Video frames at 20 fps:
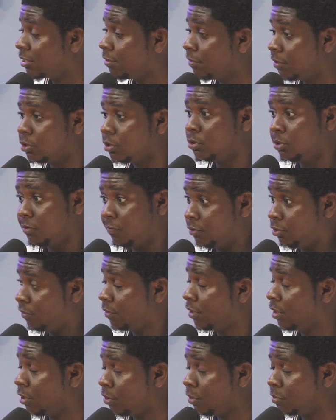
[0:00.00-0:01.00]
or he acted very
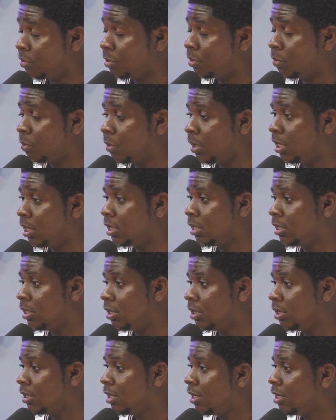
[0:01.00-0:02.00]
juvenile with the
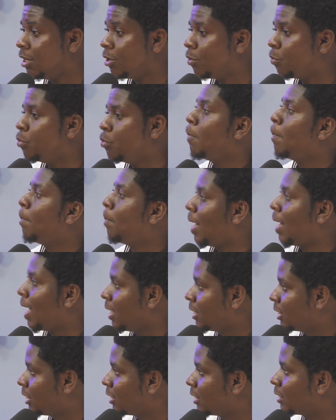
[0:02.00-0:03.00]
way he
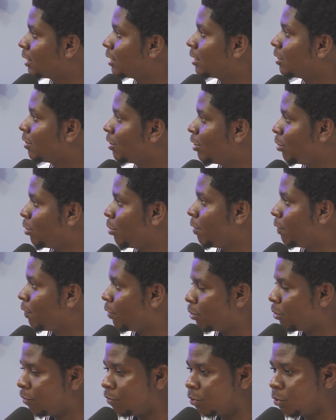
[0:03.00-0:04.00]
wouldn't pass,
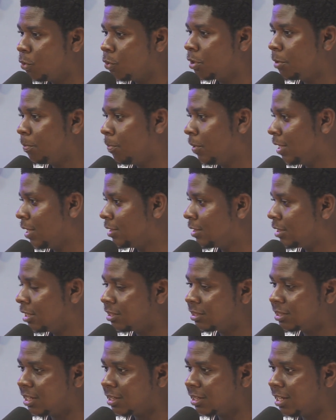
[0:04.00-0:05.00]
in front of the
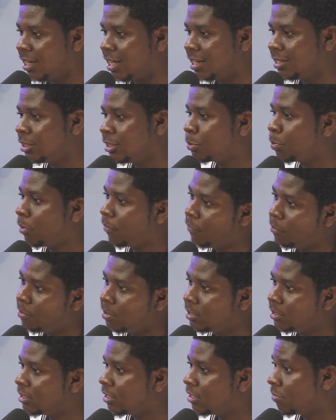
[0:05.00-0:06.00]
goalkeeper and things like that. And
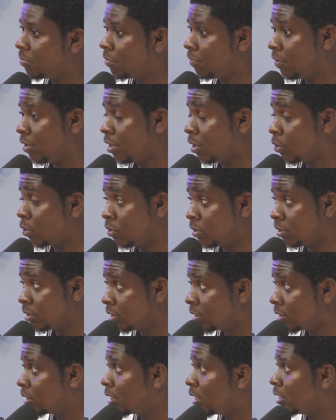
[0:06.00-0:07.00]
his performances have been
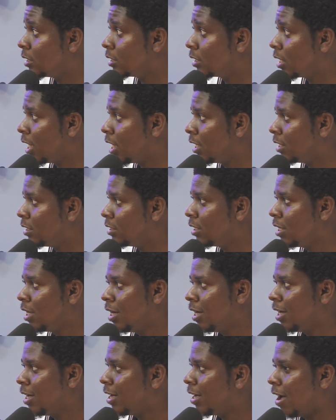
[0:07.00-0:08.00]
very inconsistent.
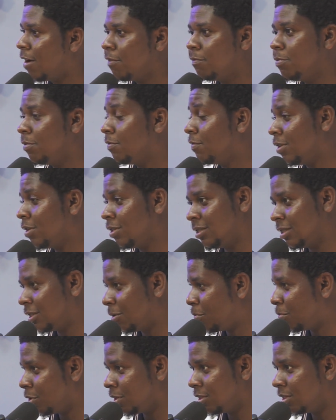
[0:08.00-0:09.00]
And I've
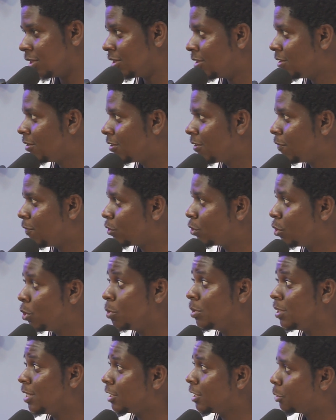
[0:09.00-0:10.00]
been very disappointed
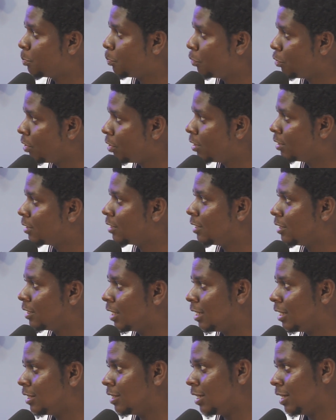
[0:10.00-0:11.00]
for someone with the
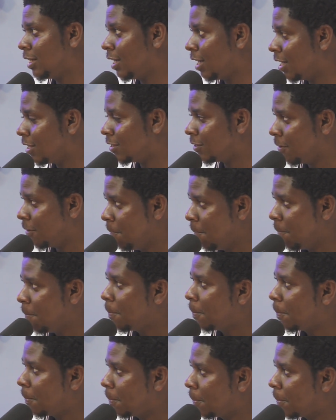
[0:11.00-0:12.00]
experience and talent that he
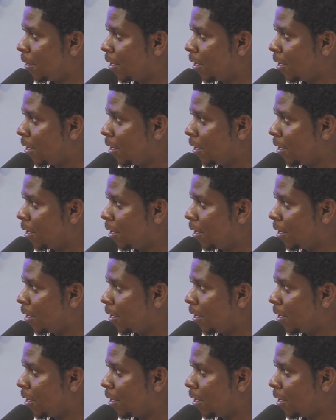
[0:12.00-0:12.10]
has.